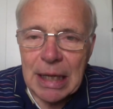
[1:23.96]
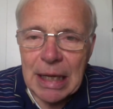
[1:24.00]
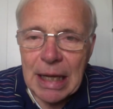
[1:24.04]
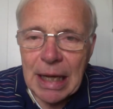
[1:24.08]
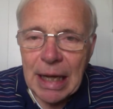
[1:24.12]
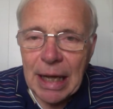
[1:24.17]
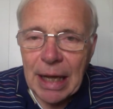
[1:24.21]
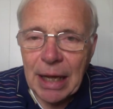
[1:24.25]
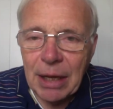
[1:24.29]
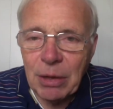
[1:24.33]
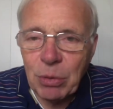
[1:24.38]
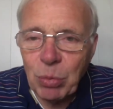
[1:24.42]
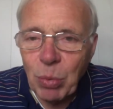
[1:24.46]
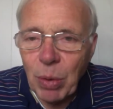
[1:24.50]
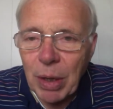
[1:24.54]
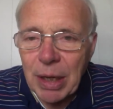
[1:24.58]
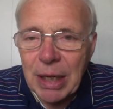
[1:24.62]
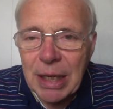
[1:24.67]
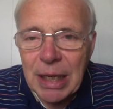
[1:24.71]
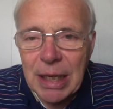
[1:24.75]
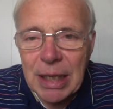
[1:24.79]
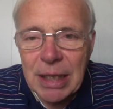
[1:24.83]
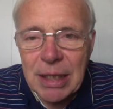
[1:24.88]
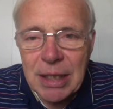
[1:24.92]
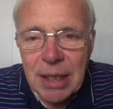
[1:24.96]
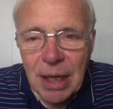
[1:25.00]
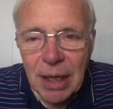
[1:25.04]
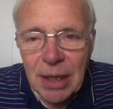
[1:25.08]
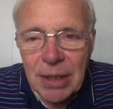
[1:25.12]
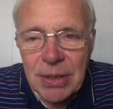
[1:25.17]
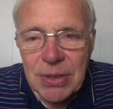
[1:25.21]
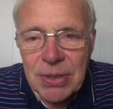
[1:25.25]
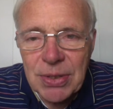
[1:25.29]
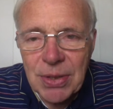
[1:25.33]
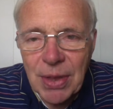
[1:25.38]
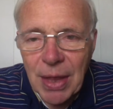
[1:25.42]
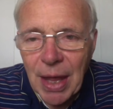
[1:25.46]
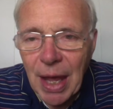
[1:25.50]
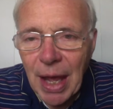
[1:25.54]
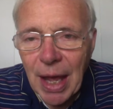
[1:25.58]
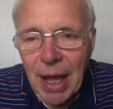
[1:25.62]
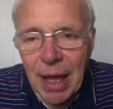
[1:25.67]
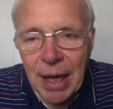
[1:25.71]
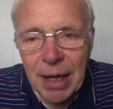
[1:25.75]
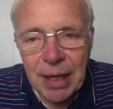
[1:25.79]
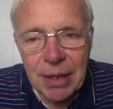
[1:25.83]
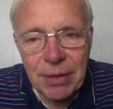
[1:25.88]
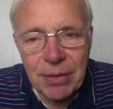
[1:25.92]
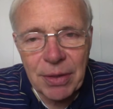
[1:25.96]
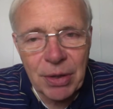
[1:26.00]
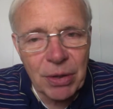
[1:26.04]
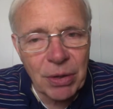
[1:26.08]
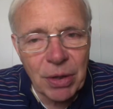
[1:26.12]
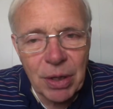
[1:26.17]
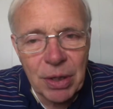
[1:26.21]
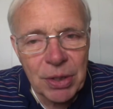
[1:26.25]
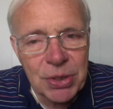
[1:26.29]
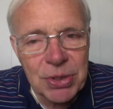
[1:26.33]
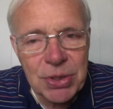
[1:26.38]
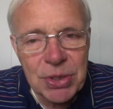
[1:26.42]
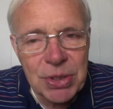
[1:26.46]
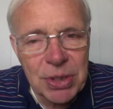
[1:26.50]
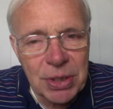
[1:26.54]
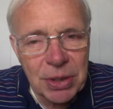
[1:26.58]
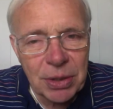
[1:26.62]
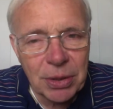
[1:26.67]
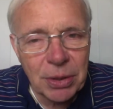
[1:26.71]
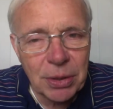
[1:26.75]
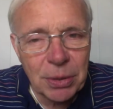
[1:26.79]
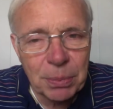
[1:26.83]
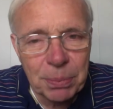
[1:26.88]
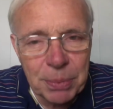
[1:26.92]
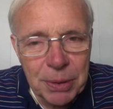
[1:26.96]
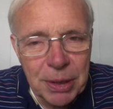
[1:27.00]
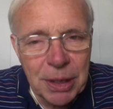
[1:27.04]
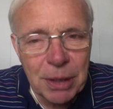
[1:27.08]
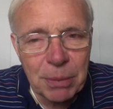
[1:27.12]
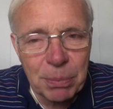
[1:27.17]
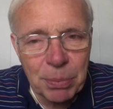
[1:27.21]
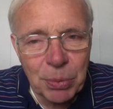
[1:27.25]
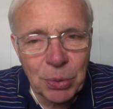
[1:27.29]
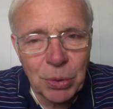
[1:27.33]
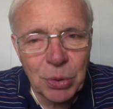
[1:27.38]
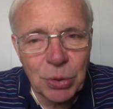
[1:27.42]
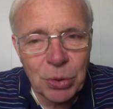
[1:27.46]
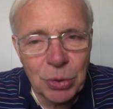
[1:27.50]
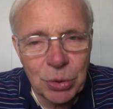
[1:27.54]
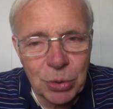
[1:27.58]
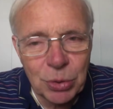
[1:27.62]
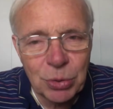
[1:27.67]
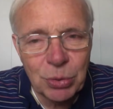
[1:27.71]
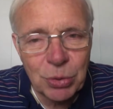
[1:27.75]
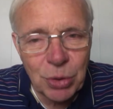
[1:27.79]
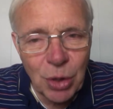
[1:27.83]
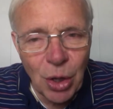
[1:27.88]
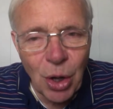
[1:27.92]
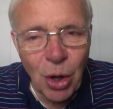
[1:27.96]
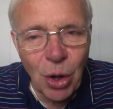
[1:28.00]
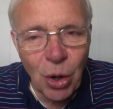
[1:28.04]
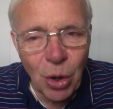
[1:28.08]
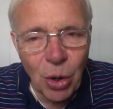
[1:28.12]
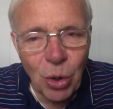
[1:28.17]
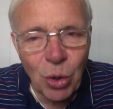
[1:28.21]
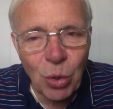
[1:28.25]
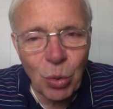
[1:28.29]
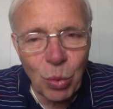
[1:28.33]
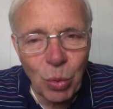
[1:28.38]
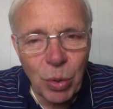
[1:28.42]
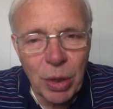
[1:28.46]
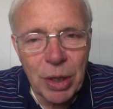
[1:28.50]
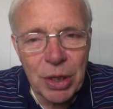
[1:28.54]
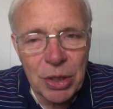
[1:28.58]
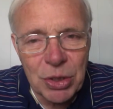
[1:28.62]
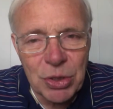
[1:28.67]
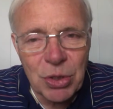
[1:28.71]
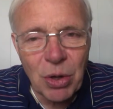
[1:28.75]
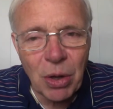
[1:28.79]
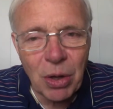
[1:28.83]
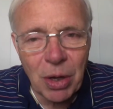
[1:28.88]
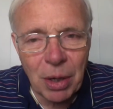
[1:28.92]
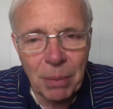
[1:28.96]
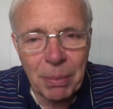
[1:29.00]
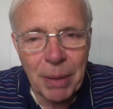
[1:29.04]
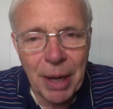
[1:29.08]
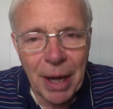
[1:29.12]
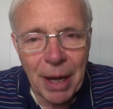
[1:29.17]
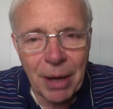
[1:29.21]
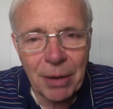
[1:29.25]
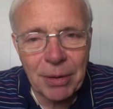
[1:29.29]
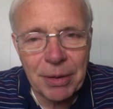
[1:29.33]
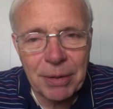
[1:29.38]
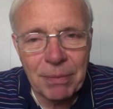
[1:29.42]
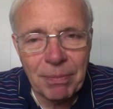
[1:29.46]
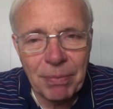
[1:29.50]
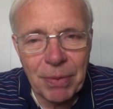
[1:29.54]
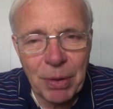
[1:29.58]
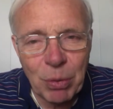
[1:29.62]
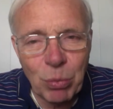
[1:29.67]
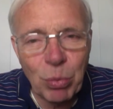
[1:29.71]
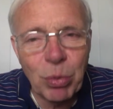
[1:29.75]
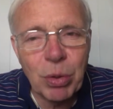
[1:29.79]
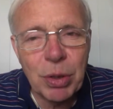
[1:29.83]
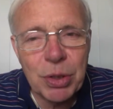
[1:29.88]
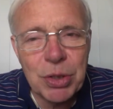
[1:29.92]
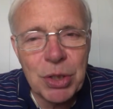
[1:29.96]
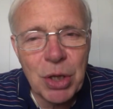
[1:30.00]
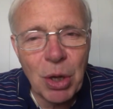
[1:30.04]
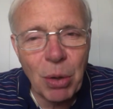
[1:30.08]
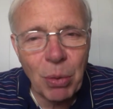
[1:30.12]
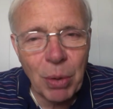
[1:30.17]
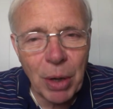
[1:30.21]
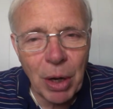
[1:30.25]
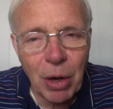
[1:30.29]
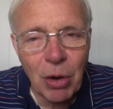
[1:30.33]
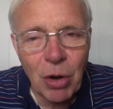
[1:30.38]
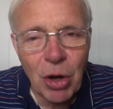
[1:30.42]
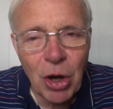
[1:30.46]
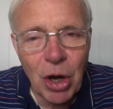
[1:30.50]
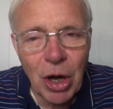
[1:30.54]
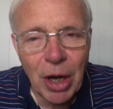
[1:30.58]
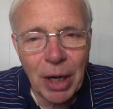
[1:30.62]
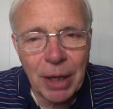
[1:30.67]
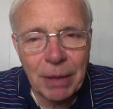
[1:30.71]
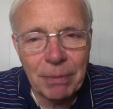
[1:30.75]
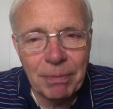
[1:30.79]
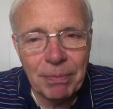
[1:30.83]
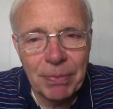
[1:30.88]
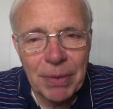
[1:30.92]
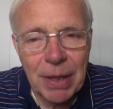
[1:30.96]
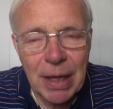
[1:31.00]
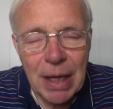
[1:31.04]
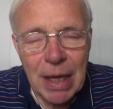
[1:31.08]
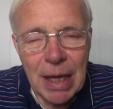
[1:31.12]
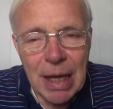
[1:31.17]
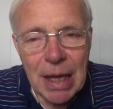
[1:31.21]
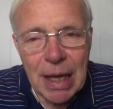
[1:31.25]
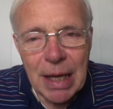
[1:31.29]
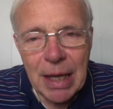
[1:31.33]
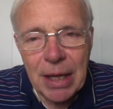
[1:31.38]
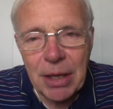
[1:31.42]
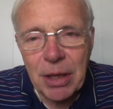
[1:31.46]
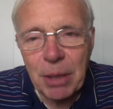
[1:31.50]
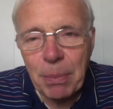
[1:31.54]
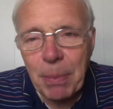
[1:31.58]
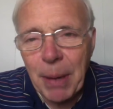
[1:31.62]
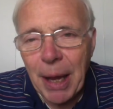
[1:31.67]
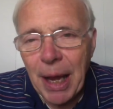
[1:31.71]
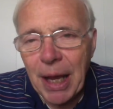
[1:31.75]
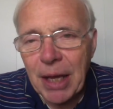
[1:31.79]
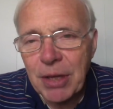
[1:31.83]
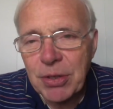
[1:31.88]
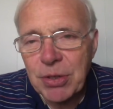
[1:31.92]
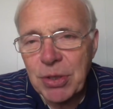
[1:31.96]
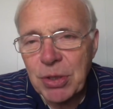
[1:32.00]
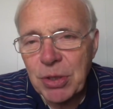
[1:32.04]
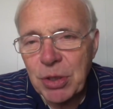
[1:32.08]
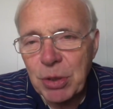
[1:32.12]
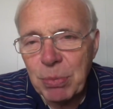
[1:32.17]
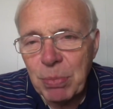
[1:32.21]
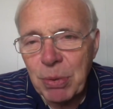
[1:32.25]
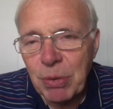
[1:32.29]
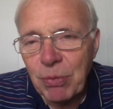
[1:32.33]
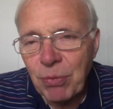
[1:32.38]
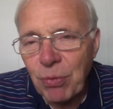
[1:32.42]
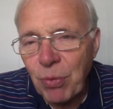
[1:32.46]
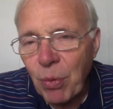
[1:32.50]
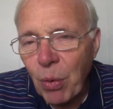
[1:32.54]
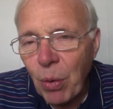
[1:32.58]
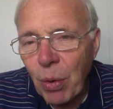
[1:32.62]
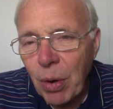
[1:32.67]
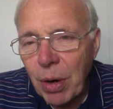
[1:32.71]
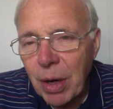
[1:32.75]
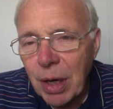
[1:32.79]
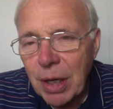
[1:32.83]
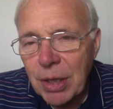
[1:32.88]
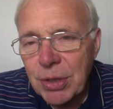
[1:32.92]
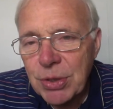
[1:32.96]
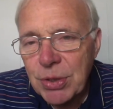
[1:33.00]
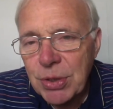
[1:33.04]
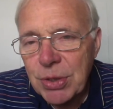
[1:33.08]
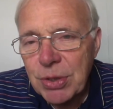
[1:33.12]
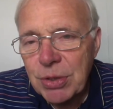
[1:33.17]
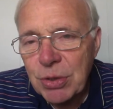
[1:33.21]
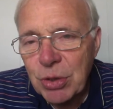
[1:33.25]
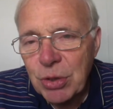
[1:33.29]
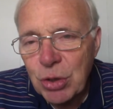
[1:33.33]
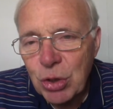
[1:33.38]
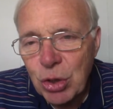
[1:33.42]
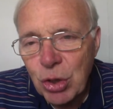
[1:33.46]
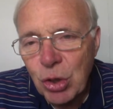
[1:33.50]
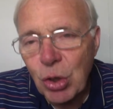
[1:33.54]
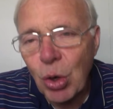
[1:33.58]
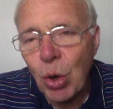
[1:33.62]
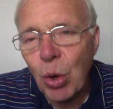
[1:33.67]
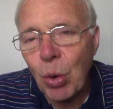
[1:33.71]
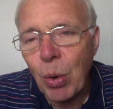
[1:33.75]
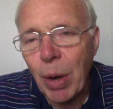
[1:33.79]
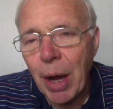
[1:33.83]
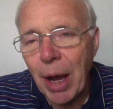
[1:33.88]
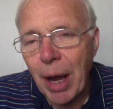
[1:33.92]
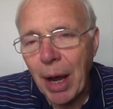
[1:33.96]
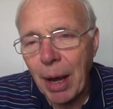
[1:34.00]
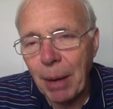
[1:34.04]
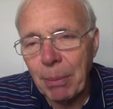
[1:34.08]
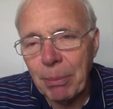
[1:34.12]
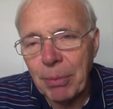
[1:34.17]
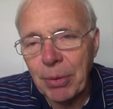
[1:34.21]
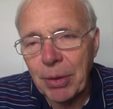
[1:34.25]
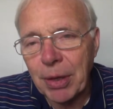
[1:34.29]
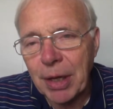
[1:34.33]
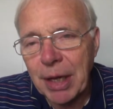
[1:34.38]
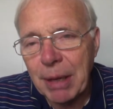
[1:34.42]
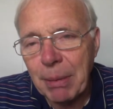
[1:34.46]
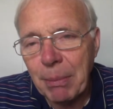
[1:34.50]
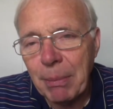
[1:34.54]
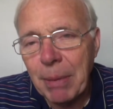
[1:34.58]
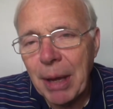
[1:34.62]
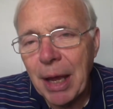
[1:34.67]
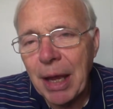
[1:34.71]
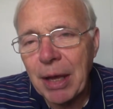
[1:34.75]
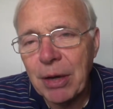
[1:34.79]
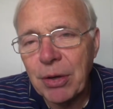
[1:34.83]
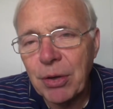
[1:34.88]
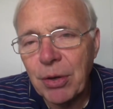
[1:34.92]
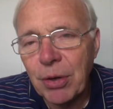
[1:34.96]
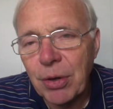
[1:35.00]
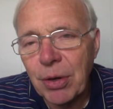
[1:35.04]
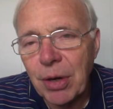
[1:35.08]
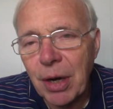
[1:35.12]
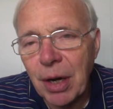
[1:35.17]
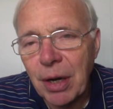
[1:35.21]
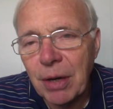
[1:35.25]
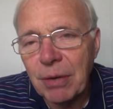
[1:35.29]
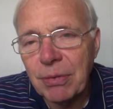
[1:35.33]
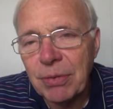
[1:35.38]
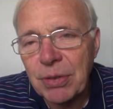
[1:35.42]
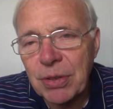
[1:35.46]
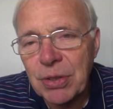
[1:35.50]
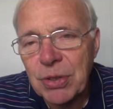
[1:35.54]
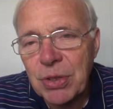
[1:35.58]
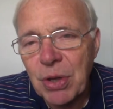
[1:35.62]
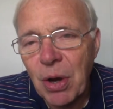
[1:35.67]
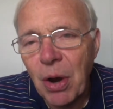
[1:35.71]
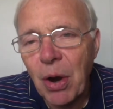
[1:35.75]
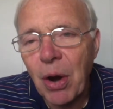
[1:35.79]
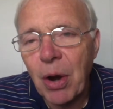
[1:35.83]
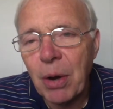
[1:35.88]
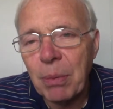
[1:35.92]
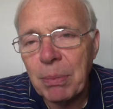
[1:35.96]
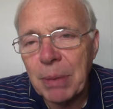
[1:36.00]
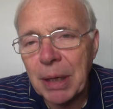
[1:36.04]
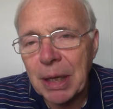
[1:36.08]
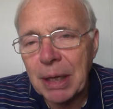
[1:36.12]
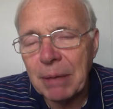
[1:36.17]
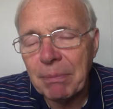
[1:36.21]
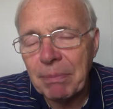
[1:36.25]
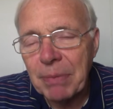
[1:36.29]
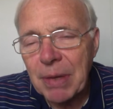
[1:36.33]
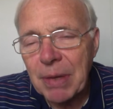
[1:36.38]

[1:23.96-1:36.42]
And when he does that, there are still people who know what it's all about, what's going on. In the passage before us, Joab, the commander of his army,